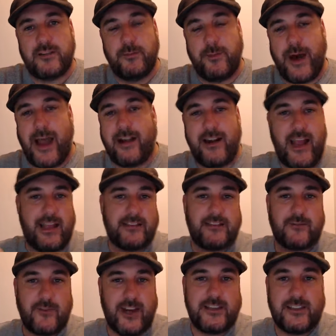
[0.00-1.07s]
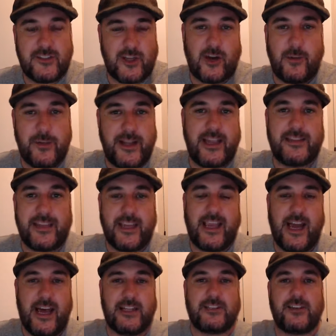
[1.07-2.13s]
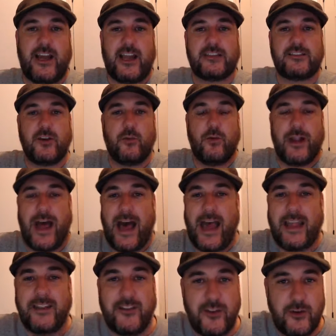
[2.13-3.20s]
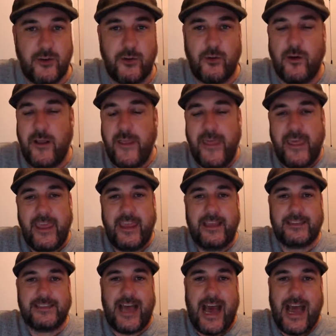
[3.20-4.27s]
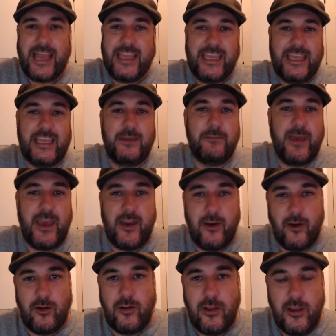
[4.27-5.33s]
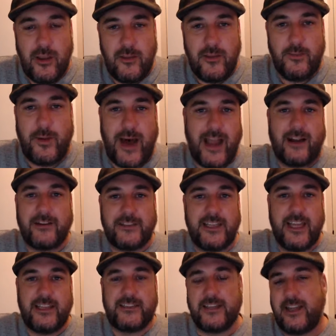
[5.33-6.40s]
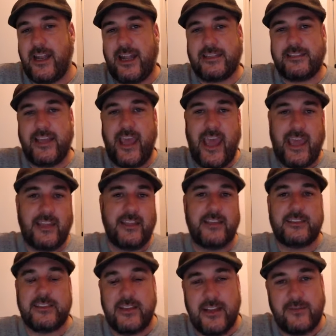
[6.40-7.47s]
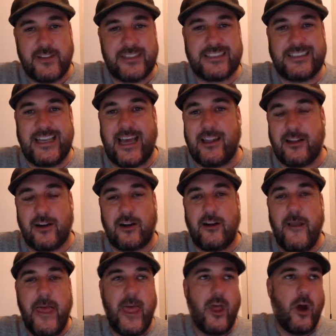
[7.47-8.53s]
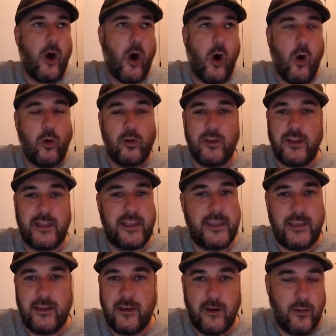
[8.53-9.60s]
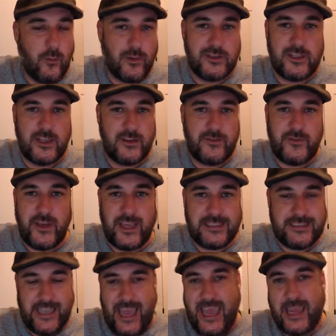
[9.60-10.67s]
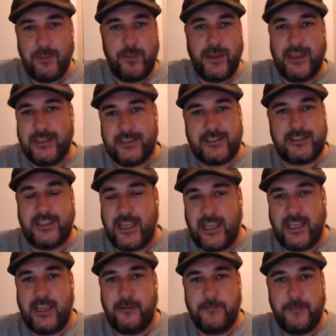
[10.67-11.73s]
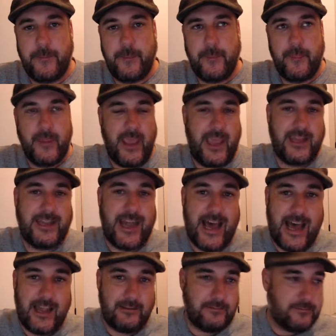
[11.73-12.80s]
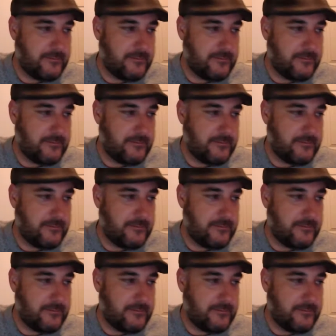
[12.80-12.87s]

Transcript: the buyer has the right to terminate that contract. So what I do is I email the buyer's agent and I say, hey, listen, if the seller only was going to fix A, B, and C and not